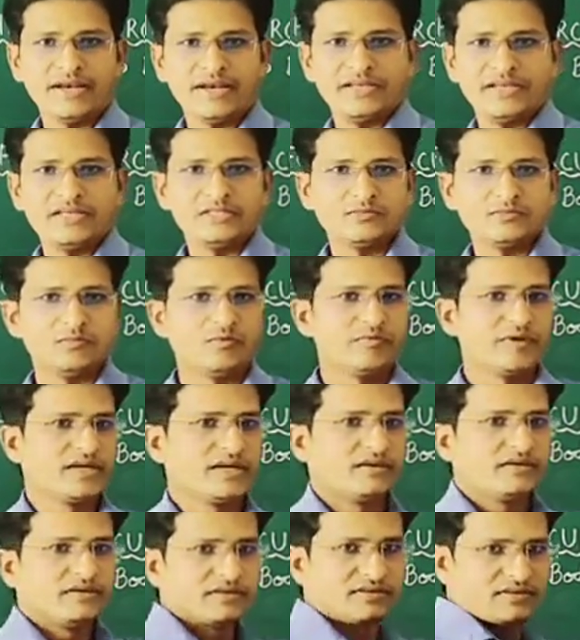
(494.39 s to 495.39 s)
and he is
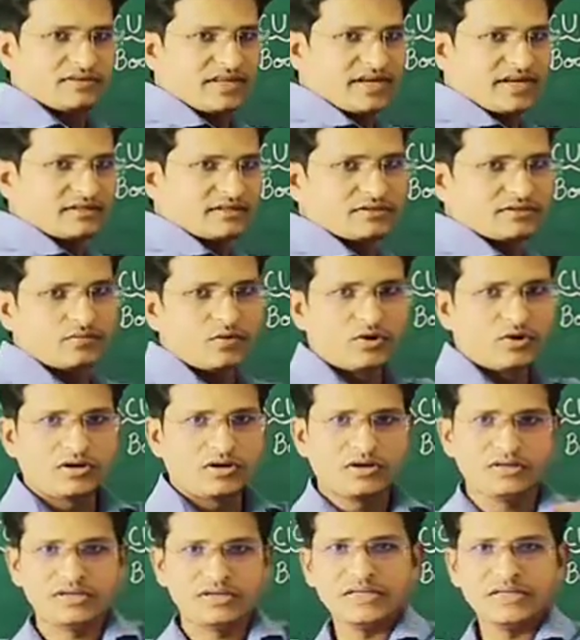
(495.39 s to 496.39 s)
moving that
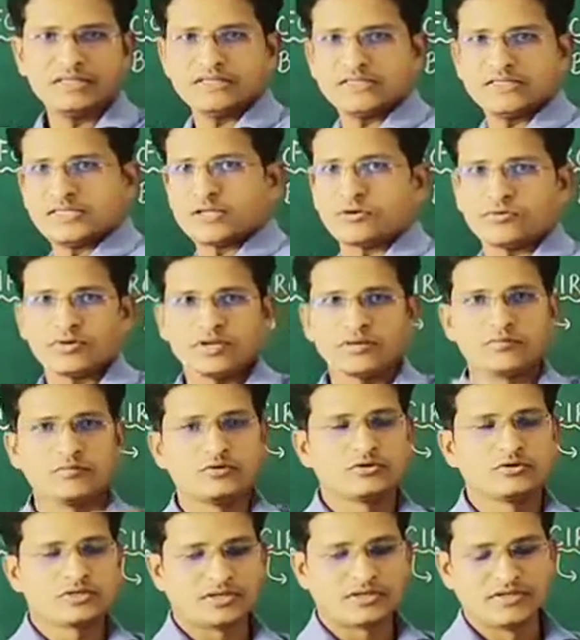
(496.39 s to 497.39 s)
ball in circular
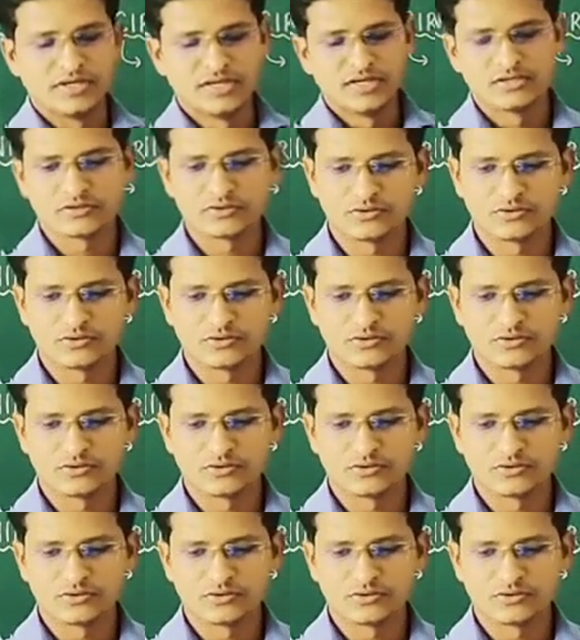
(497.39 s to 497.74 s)
motion.